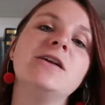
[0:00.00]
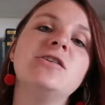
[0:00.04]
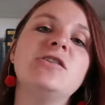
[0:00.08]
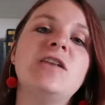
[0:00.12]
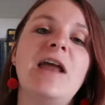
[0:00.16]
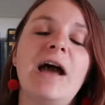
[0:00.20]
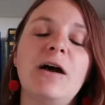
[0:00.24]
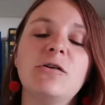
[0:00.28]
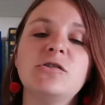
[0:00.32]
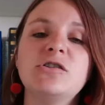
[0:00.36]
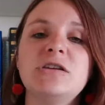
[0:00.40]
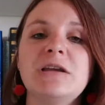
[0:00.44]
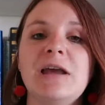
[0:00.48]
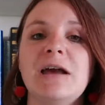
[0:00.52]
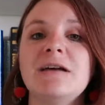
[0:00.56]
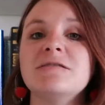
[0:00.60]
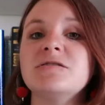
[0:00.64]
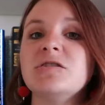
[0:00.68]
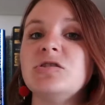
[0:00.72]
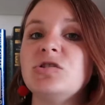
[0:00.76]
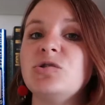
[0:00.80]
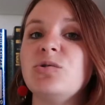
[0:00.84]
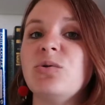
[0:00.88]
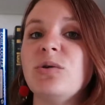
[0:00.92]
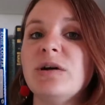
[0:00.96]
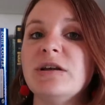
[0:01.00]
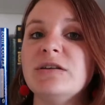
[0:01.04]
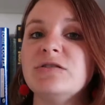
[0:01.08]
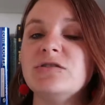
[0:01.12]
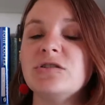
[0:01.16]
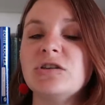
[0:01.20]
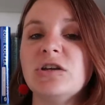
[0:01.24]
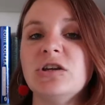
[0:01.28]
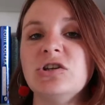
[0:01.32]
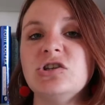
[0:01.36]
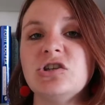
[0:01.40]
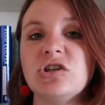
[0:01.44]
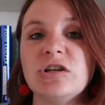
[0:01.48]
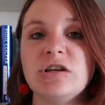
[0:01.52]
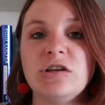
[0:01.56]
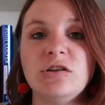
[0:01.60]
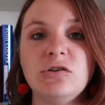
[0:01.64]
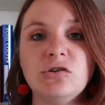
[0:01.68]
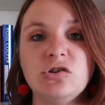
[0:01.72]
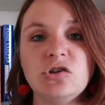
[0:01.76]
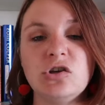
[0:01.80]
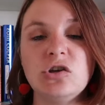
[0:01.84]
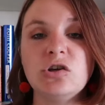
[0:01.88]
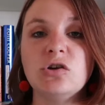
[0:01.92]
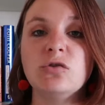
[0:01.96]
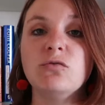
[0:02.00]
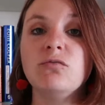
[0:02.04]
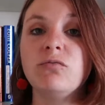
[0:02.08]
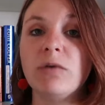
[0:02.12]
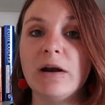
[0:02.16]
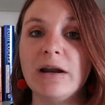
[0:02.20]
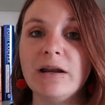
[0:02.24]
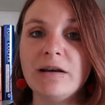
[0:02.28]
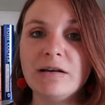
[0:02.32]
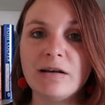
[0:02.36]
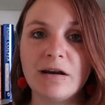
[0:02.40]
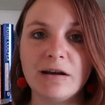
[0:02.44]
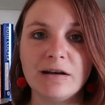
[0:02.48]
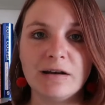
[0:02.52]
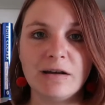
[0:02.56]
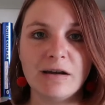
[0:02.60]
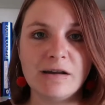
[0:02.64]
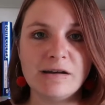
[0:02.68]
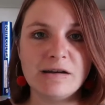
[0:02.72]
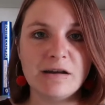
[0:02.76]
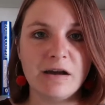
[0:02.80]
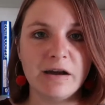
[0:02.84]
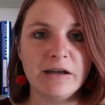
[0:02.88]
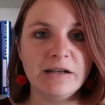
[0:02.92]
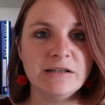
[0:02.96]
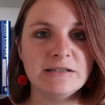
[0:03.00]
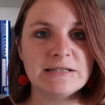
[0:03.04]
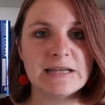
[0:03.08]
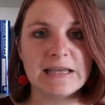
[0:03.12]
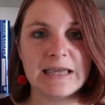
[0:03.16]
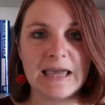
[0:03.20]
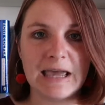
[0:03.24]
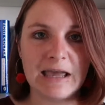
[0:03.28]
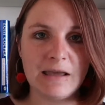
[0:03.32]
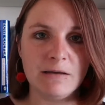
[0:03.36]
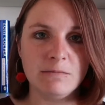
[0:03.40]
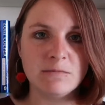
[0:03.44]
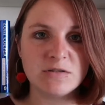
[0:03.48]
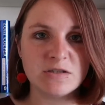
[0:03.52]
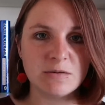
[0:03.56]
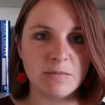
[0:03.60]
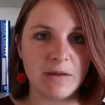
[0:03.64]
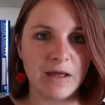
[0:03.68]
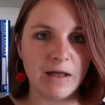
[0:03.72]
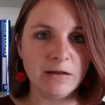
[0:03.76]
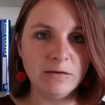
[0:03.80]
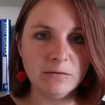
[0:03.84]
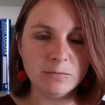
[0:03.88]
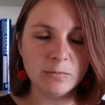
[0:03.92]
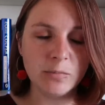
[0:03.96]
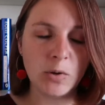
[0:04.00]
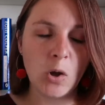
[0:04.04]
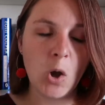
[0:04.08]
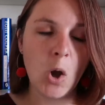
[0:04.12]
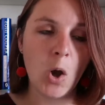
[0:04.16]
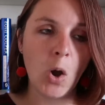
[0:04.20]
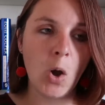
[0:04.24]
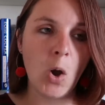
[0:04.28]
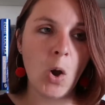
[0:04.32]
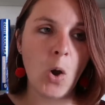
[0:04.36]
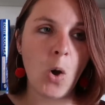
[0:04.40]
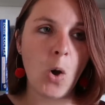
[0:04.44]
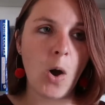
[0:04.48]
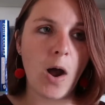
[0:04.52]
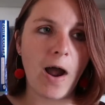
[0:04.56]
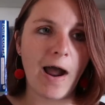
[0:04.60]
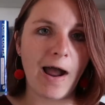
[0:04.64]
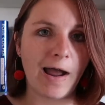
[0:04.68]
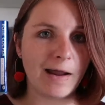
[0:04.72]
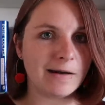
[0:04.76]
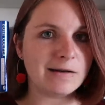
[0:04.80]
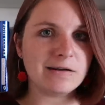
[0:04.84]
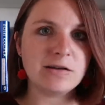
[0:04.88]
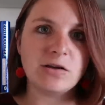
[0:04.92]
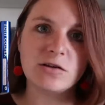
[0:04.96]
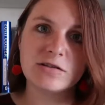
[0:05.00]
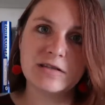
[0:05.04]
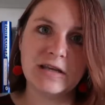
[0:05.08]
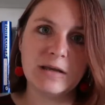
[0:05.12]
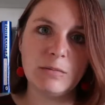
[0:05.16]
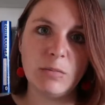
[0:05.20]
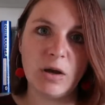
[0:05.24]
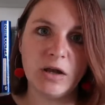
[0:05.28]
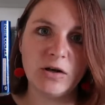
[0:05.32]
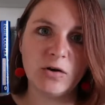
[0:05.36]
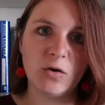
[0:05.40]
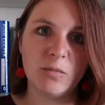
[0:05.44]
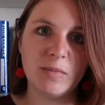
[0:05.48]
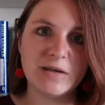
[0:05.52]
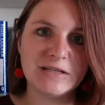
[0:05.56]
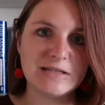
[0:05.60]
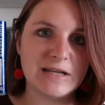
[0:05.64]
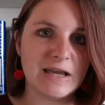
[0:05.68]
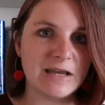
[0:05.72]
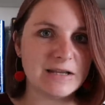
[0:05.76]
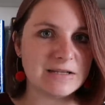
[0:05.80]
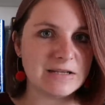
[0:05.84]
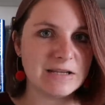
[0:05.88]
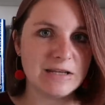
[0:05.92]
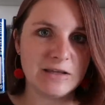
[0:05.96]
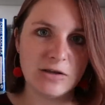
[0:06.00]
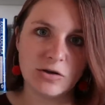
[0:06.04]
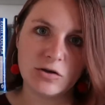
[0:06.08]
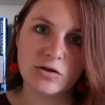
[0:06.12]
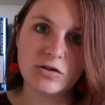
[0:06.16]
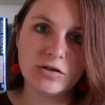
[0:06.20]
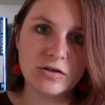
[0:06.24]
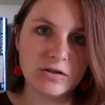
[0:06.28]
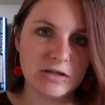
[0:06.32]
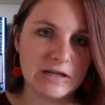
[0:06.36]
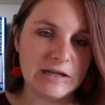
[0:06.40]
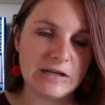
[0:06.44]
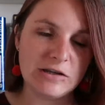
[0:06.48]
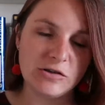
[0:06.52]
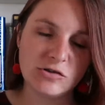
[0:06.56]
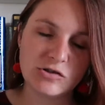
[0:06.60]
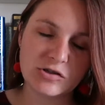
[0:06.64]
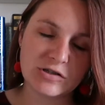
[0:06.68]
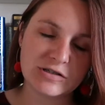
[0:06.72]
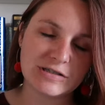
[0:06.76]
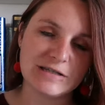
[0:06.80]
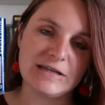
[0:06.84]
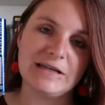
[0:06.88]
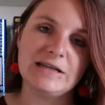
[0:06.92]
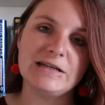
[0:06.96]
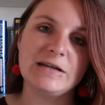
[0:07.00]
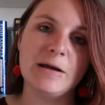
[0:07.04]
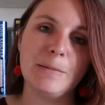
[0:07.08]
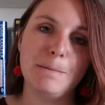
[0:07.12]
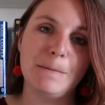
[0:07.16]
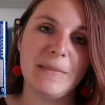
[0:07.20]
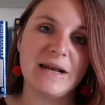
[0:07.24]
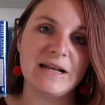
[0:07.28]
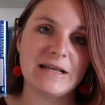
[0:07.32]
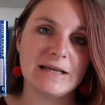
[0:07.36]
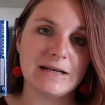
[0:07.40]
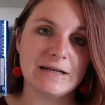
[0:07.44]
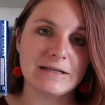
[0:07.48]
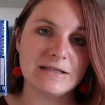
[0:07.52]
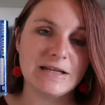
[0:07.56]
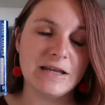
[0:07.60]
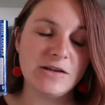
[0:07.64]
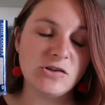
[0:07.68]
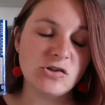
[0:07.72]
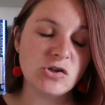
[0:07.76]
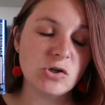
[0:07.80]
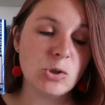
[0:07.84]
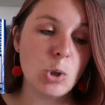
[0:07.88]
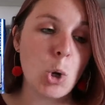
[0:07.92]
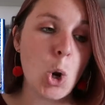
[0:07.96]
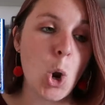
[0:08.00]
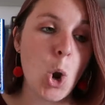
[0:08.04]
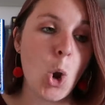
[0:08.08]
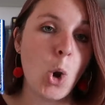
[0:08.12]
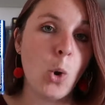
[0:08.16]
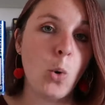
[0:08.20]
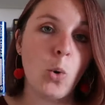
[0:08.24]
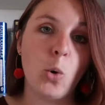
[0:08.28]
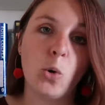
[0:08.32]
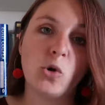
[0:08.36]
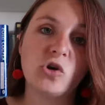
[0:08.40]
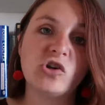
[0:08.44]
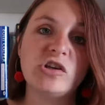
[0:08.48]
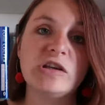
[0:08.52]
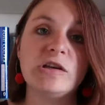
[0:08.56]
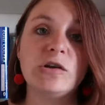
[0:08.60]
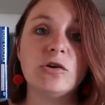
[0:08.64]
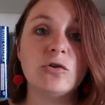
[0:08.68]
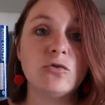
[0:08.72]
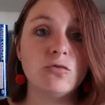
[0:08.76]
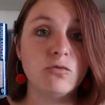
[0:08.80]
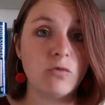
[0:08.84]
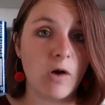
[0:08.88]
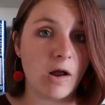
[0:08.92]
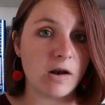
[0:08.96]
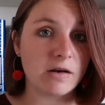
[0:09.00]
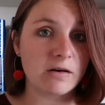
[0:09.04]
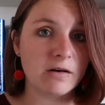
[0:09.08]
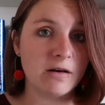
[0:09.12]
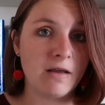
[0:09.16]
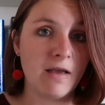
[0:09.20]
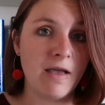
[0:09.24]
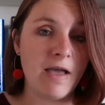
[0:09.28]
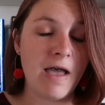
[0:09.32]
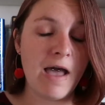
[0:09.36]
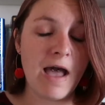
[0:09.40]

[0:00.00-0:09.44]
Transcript: Now she has a choice. She could ring 999 to get him some help, and because he might not be dead, he could just need medical attention, or she could run.